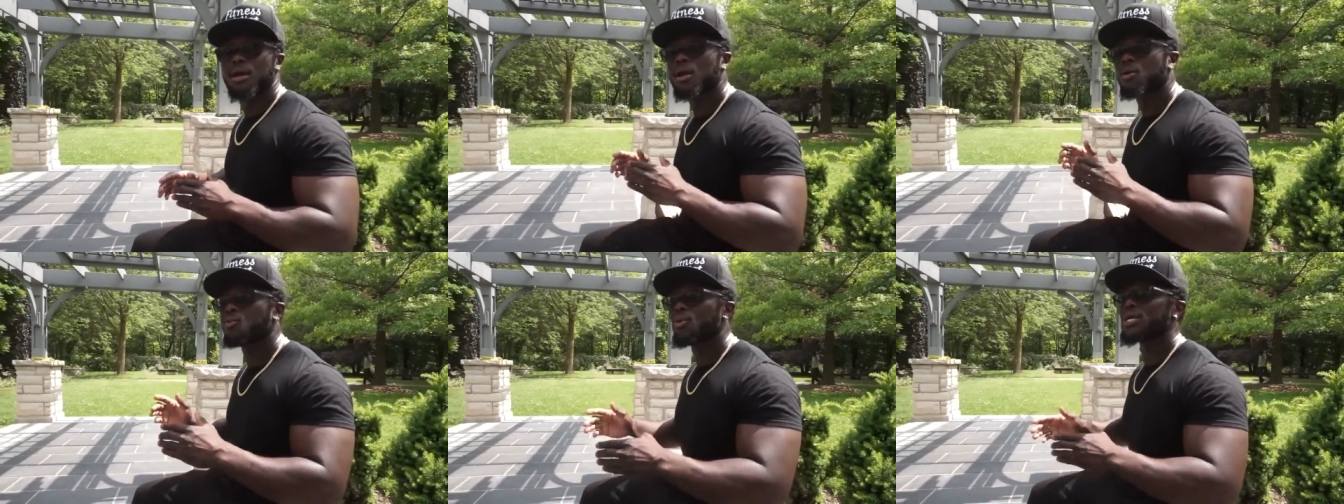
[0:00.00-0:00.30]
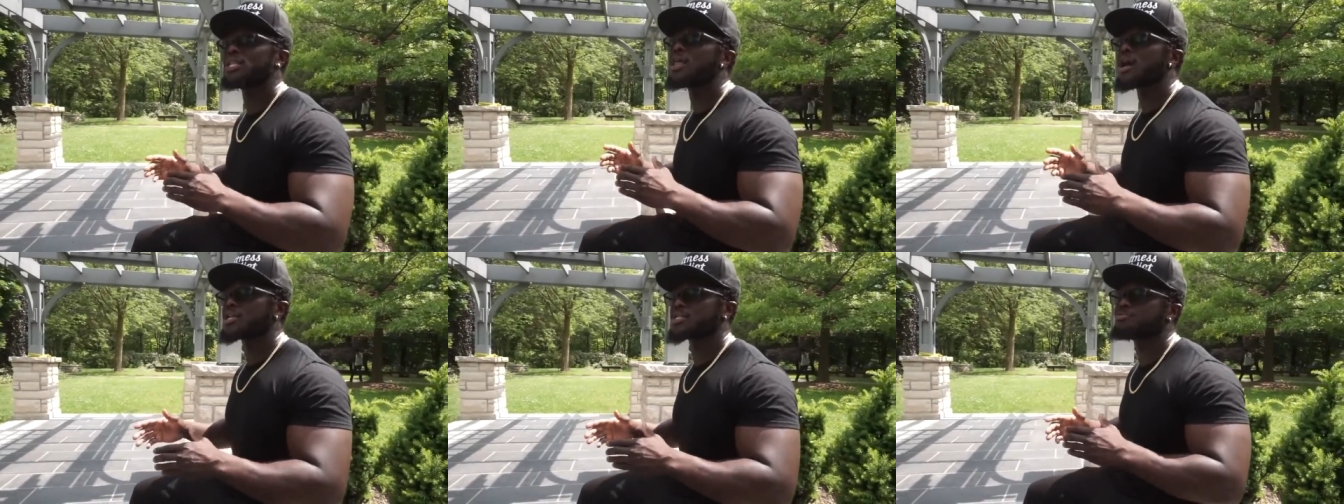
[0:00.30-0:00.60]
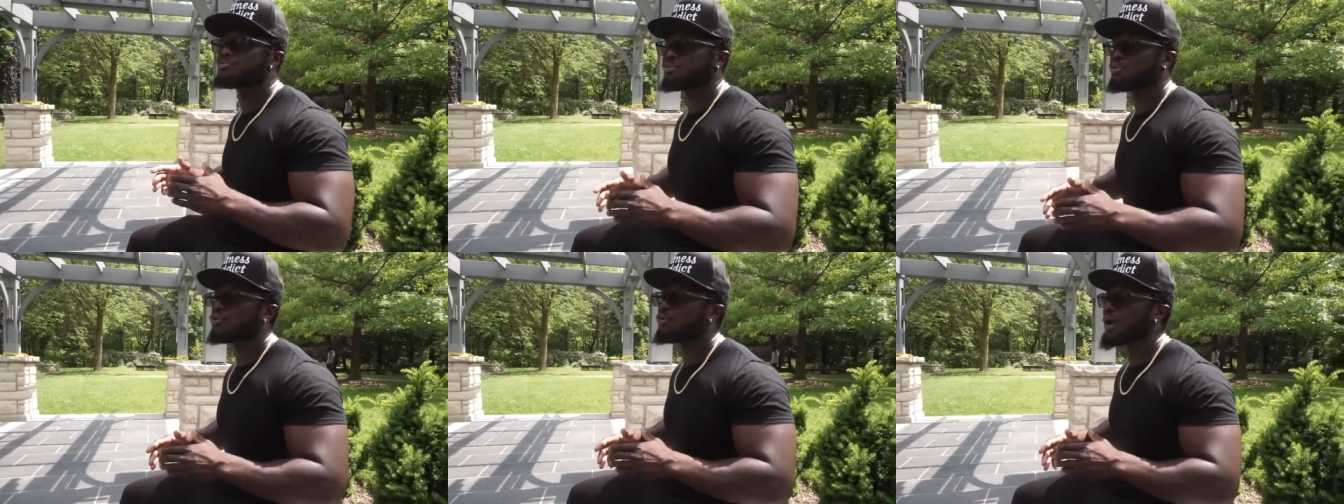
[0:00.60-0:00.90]
a weight loss
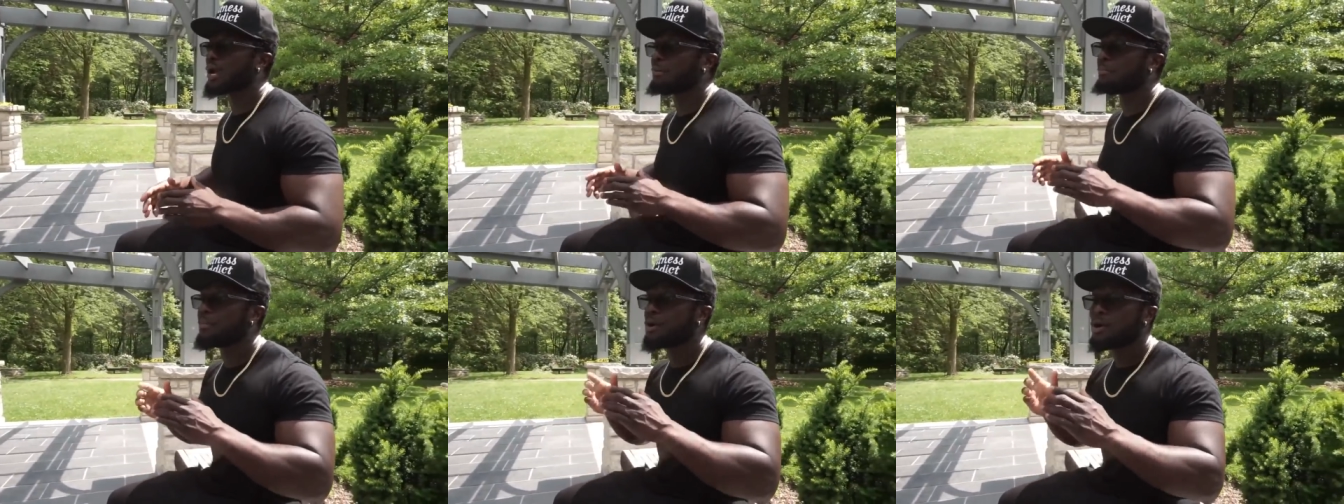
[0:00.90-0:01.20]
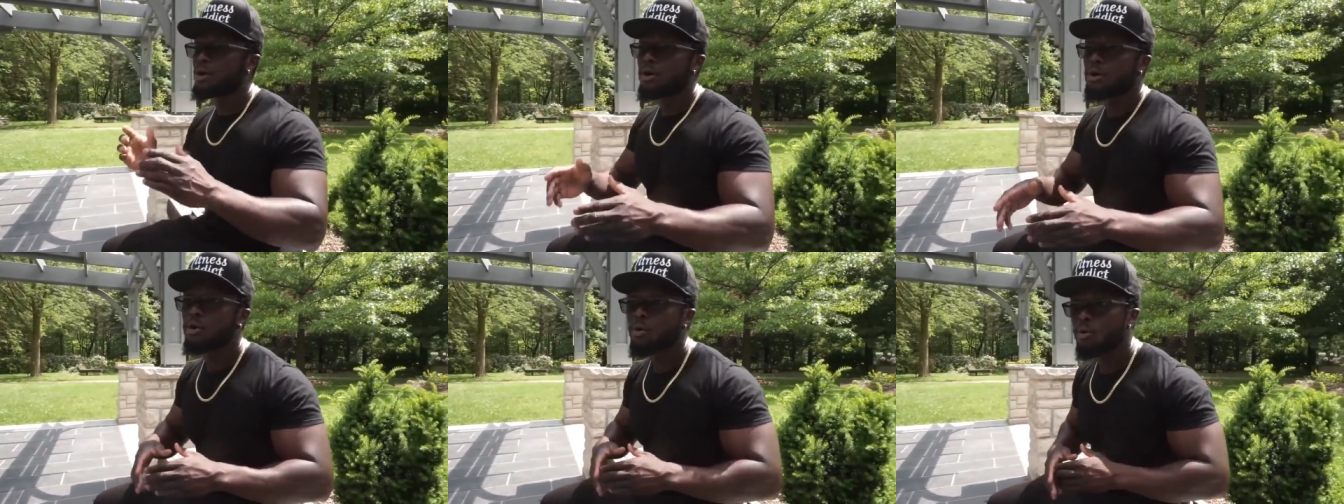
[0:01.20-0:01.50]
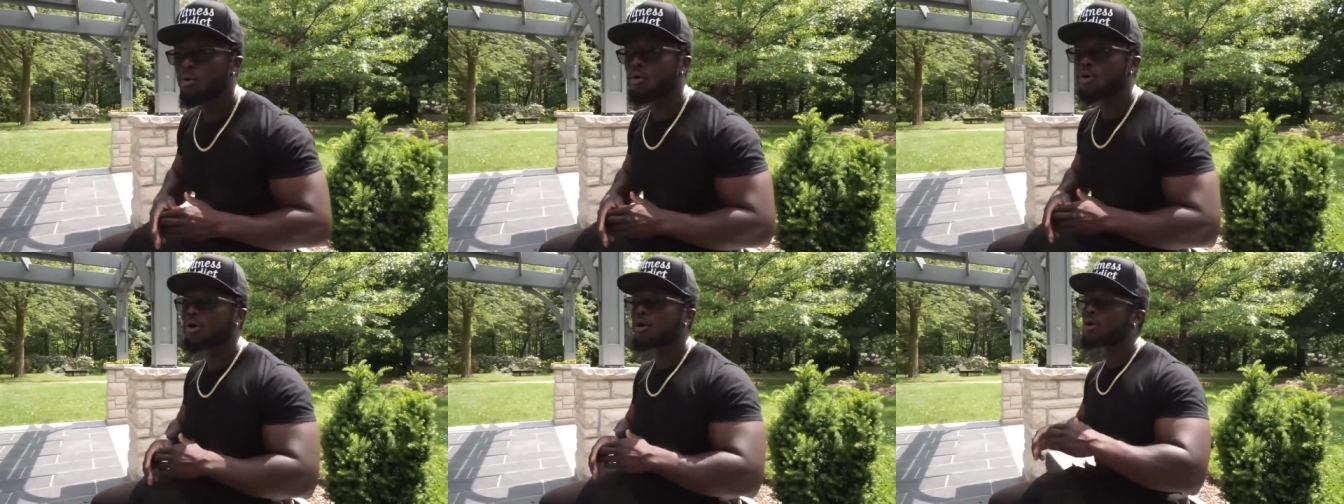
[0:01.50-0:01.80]
program.
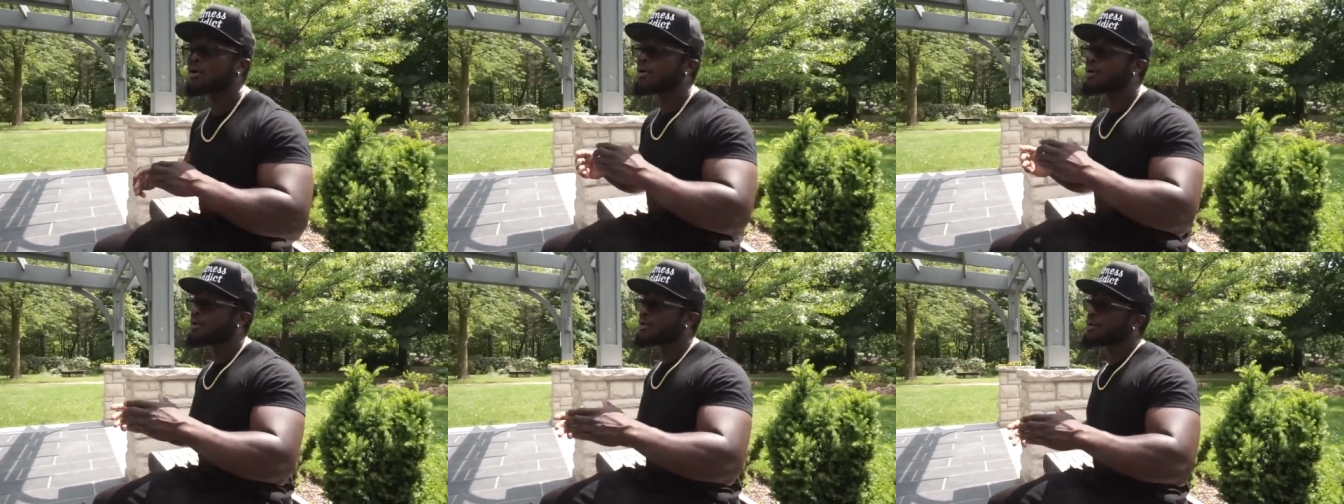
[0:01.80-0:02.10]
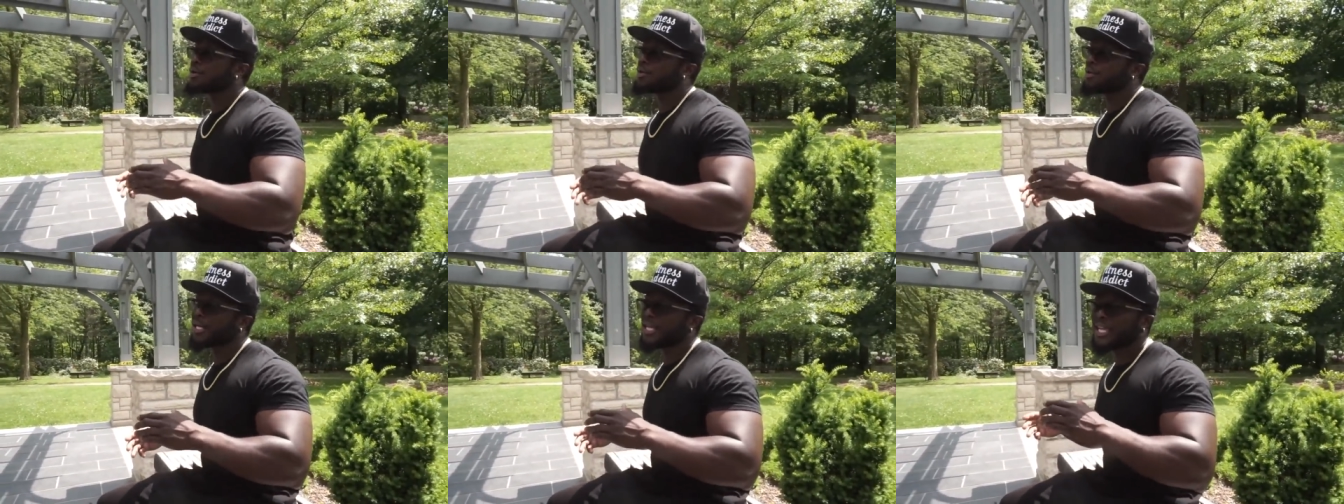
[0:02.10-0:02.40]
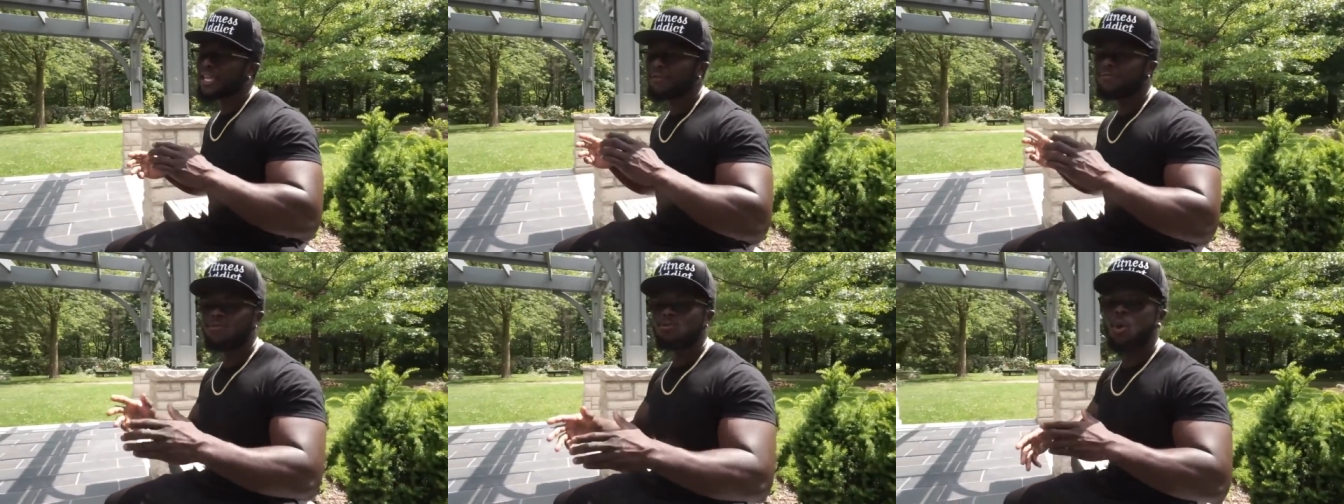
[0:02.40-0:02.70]
Or
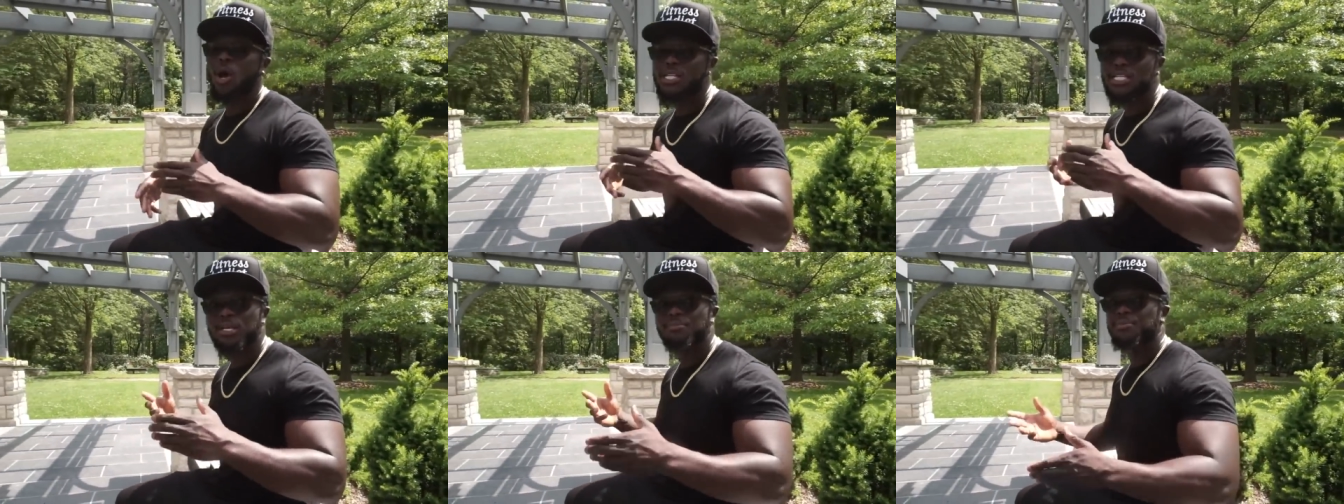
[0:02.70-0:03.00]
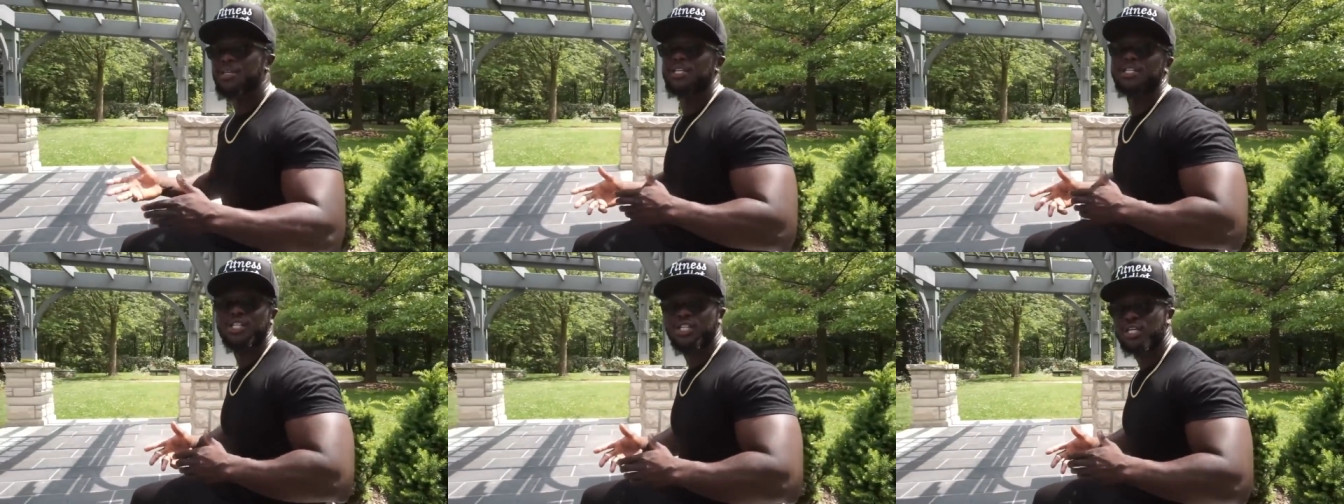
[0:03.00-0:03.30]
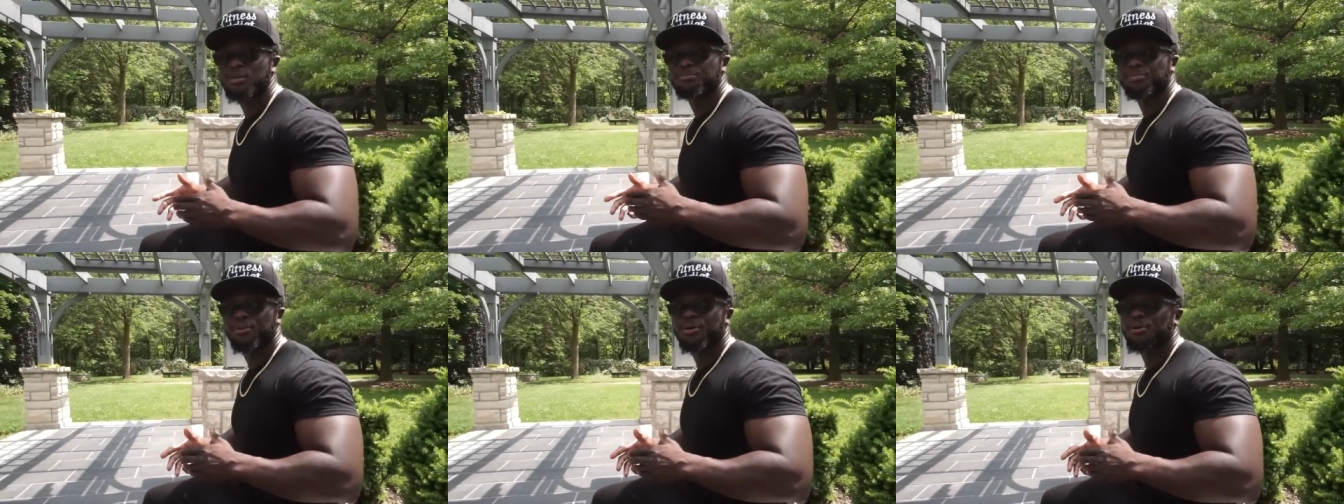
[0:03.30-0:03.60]
if you want something
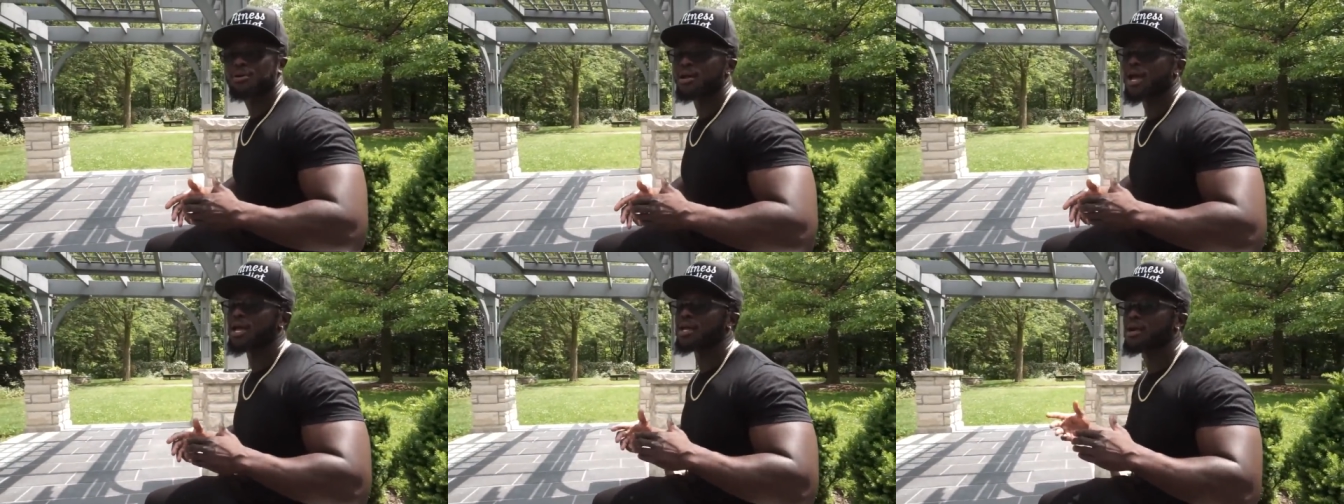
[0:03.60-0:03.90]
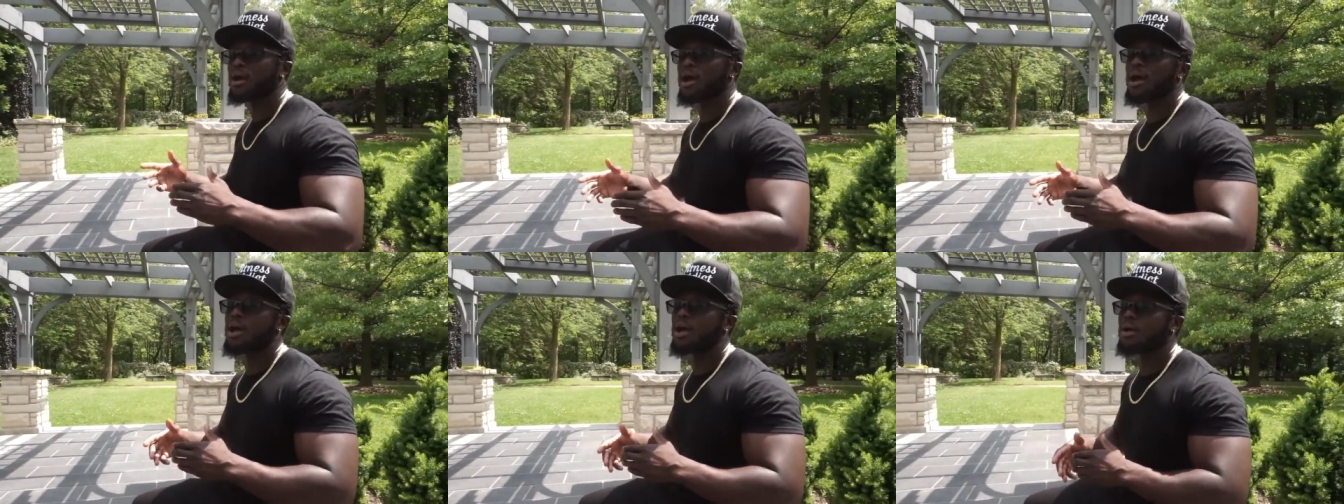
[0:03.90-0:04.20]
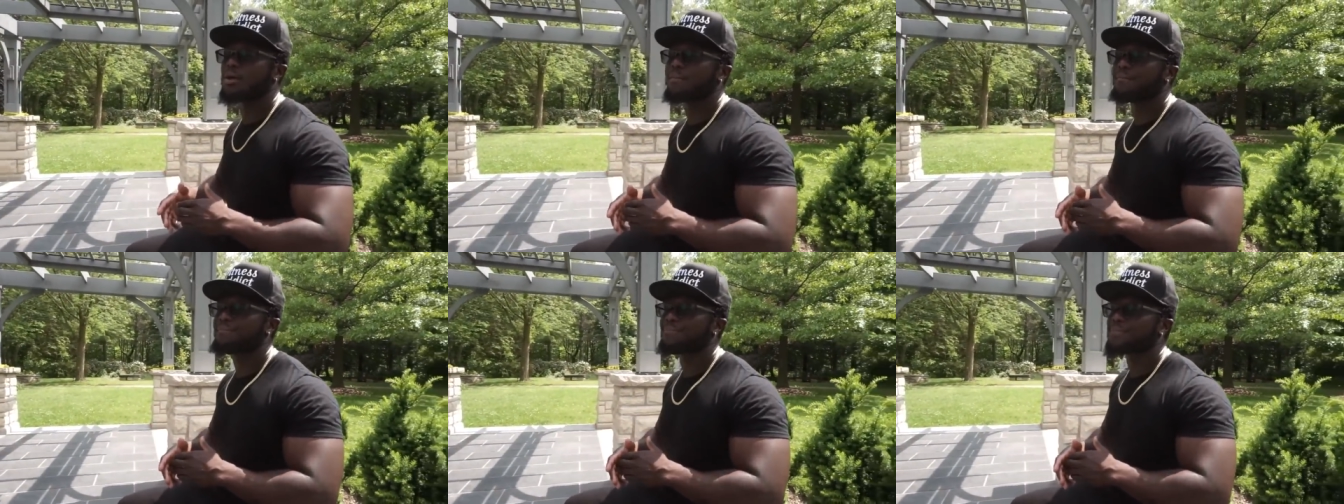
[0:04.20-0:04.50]
cheaper, I got